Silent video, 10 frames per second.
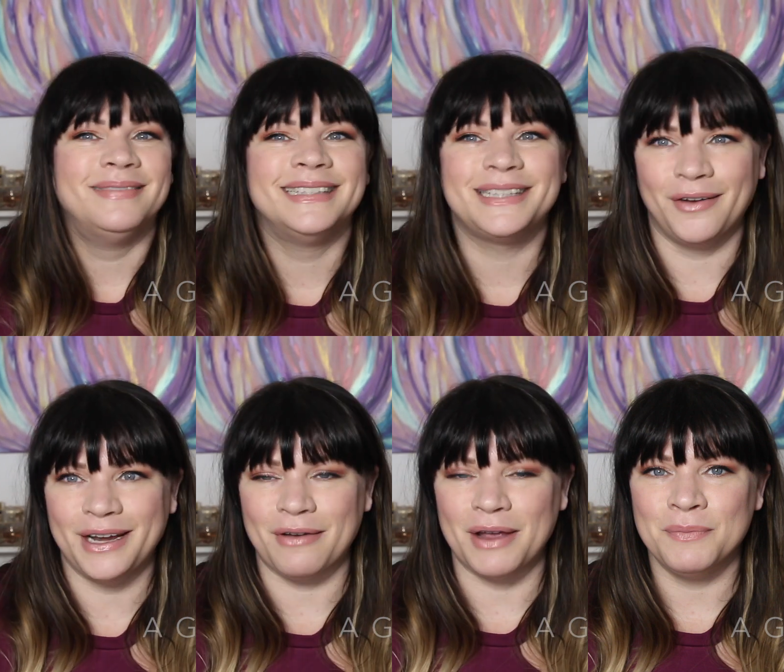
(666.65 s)
So
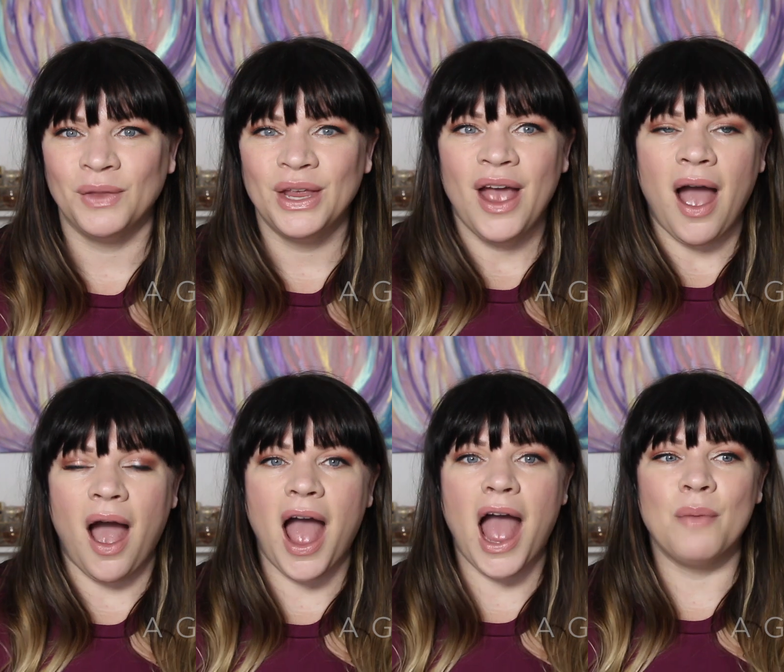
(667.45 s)
anyway,
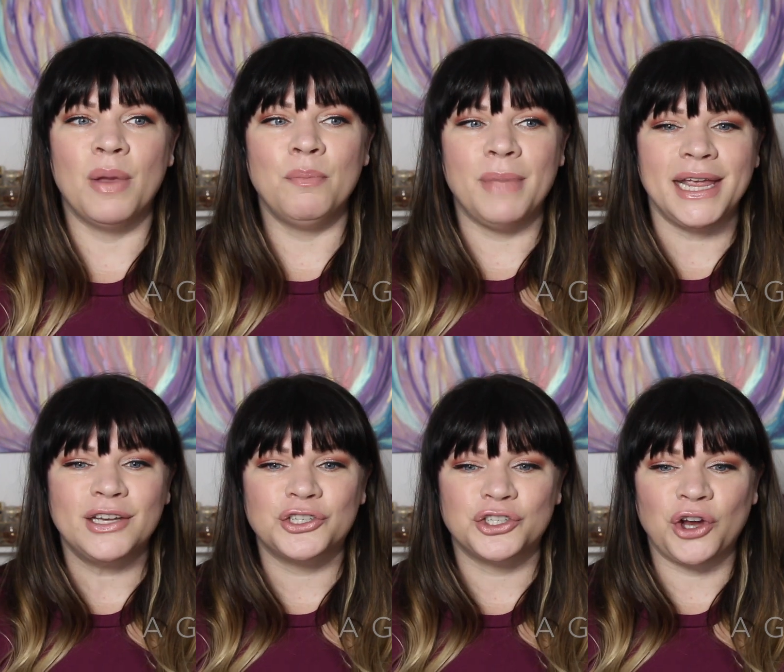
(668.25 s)

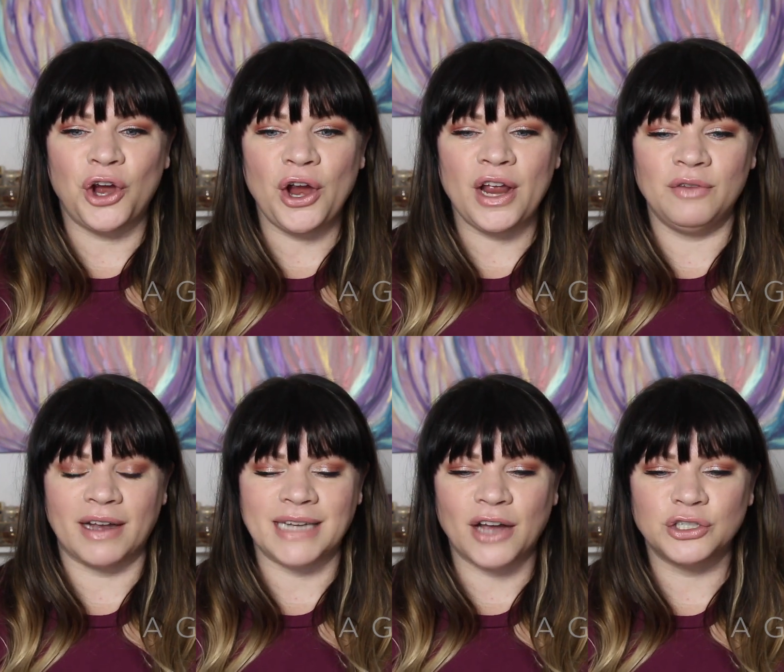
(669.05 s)
make sure, in
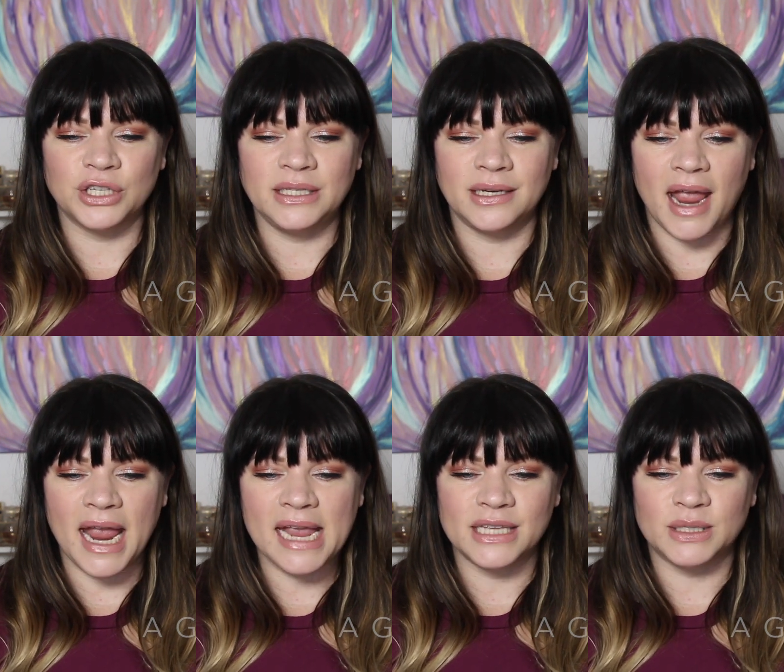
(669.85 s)
fact, actually
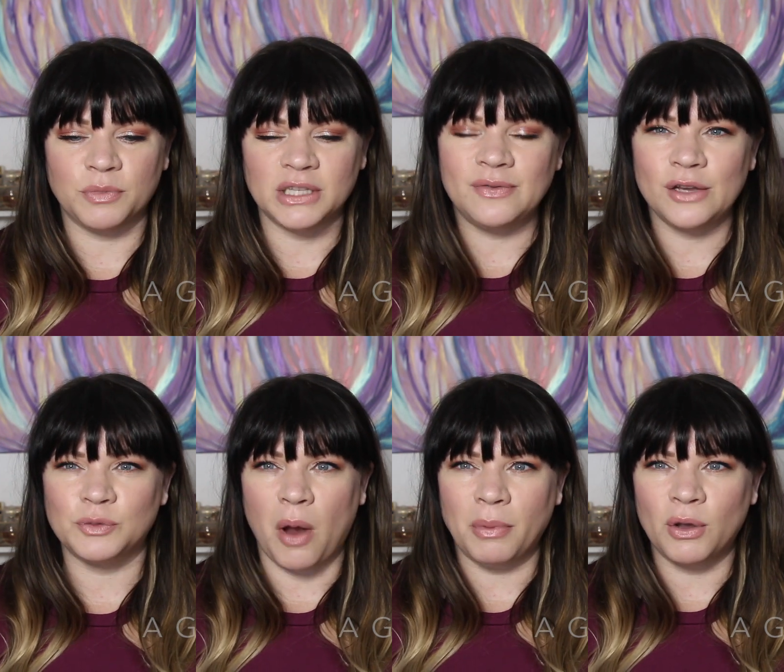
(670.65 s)
this video
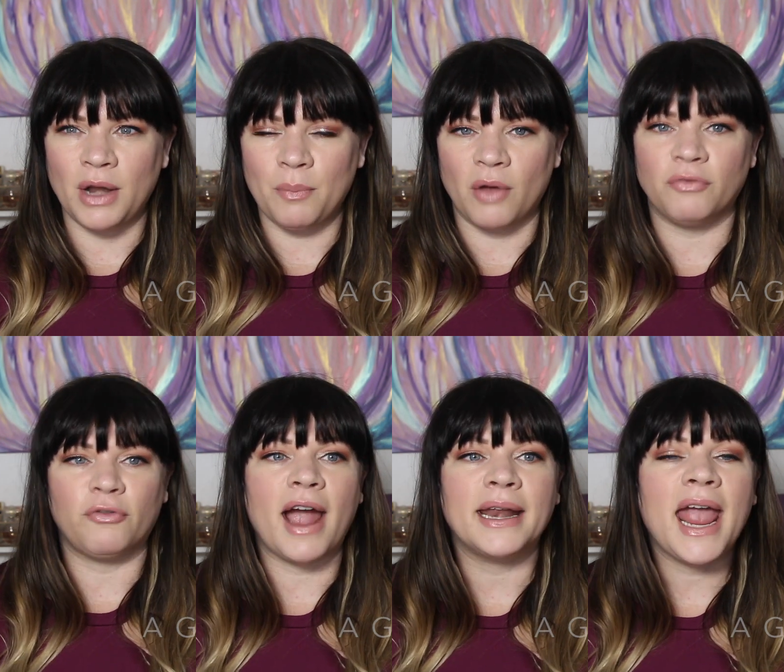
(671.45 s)
is probably going up on
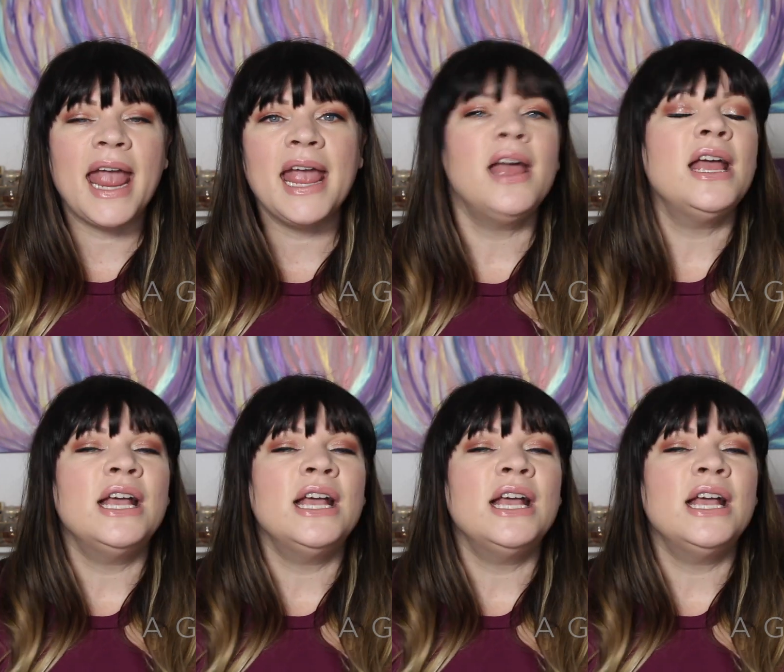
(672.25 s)
Friday.